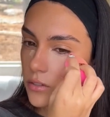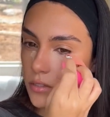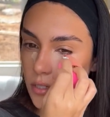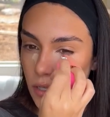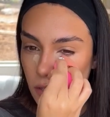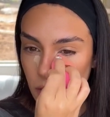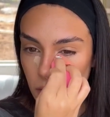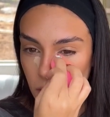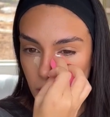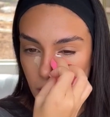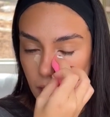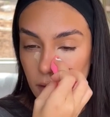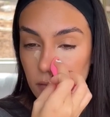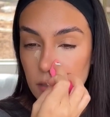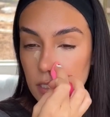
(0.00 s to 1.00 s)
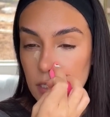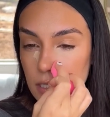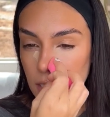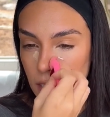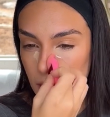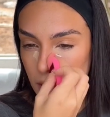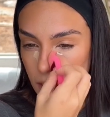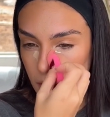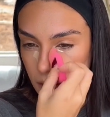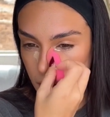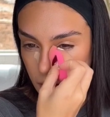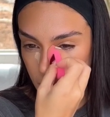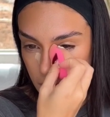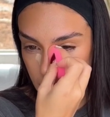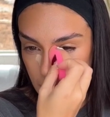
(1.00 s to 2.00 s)
So I'm just gonna
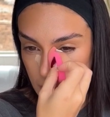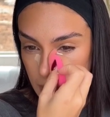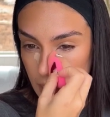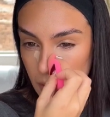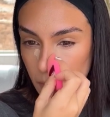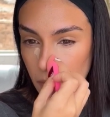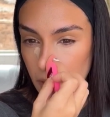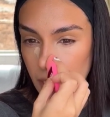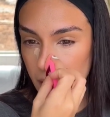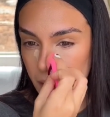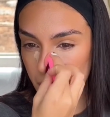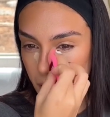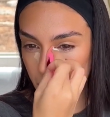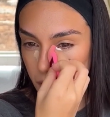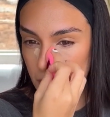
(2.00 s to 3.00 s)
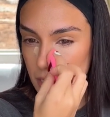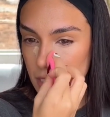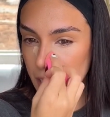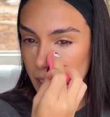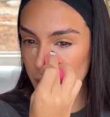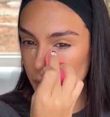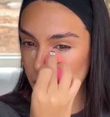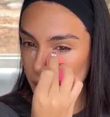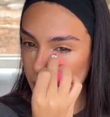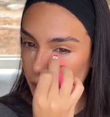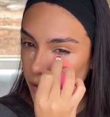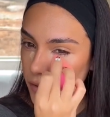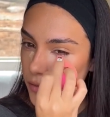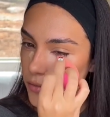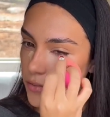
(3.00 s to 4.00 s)
stamp it on the side of my
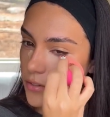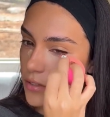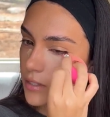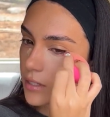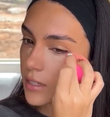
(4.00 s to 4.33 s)
nose,